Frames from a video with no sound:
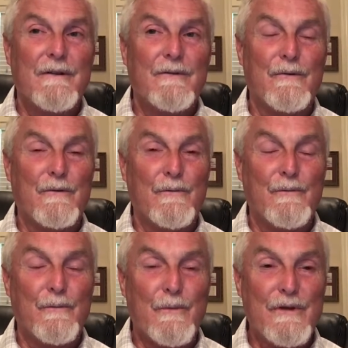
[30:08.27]
through
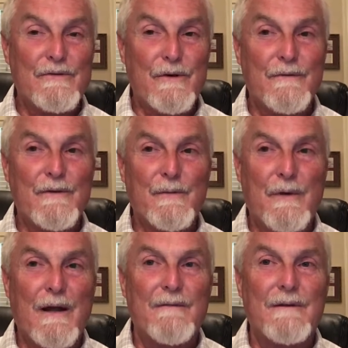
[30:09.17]
his servant the
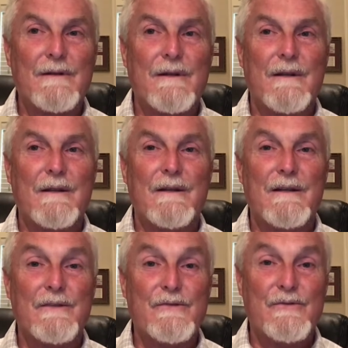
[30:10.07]
prophet
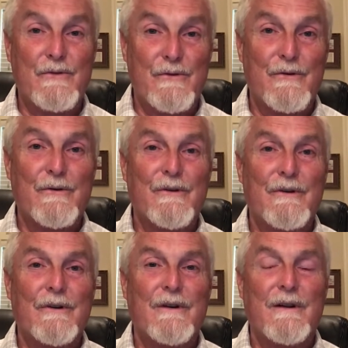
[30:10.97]
is sure.
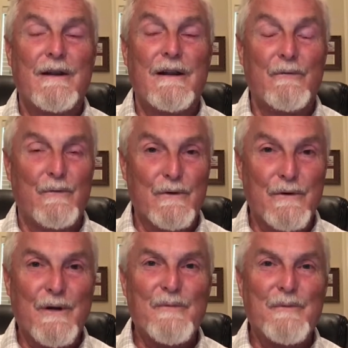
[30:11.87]
It will
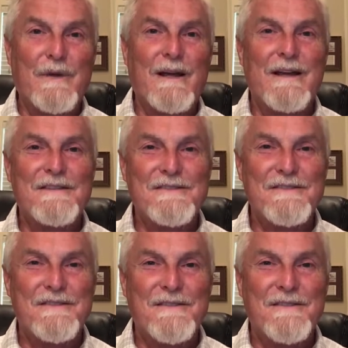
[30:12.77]
come to pass.